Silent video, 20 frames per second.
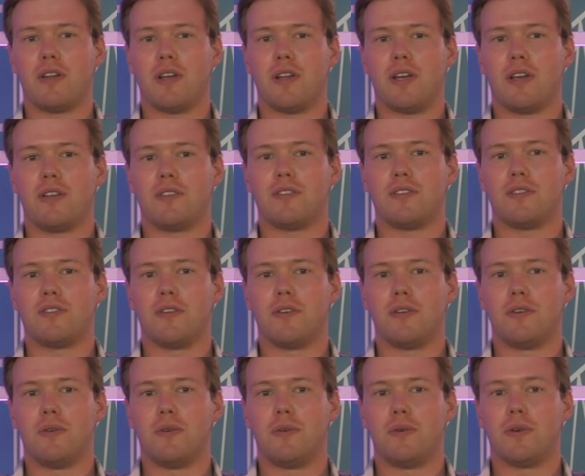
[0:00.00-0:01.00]
I like
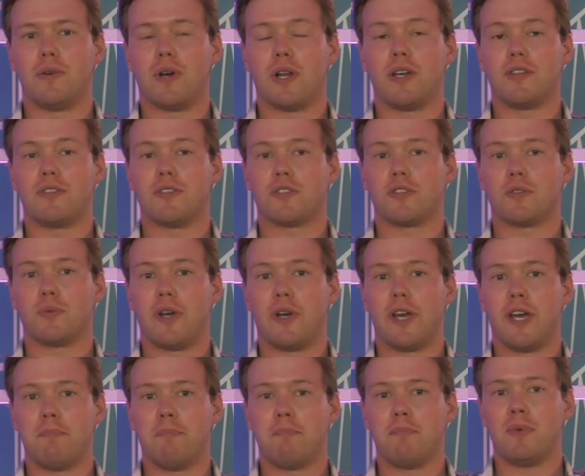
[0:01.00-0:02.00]
to
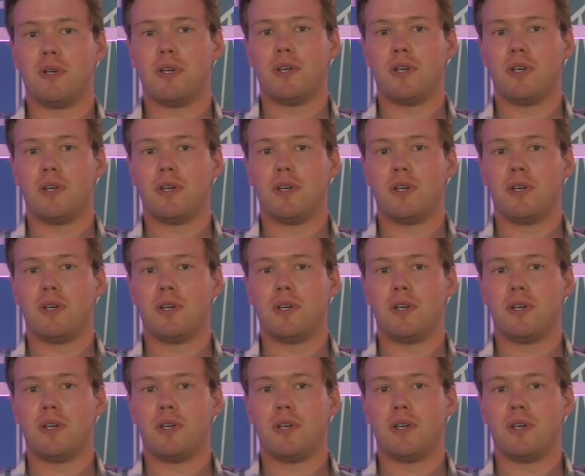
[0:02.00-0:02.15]
swim.